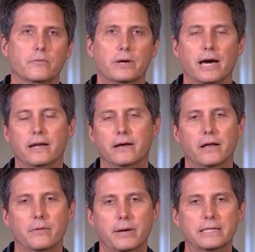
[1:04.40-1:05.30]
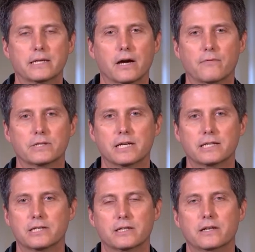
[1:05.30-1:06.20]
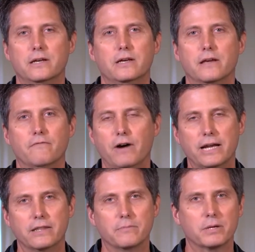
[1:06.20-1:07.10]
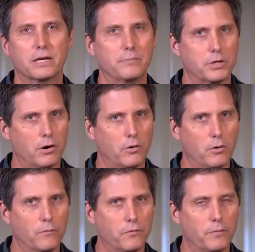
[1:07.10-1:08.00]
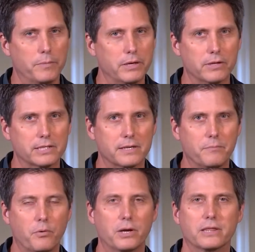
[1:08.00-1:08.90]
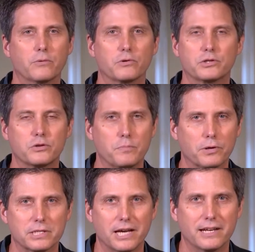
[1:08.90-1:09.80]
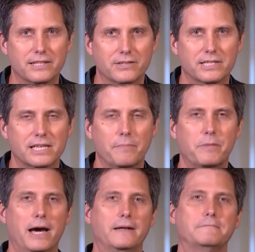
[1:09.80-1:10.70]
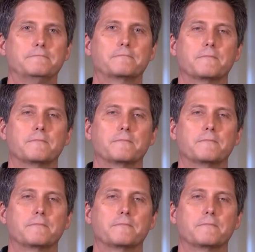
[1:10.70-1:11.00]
we had an amazing conversation, invited them to come to our home for a meal at some point. They were super excited to accept that.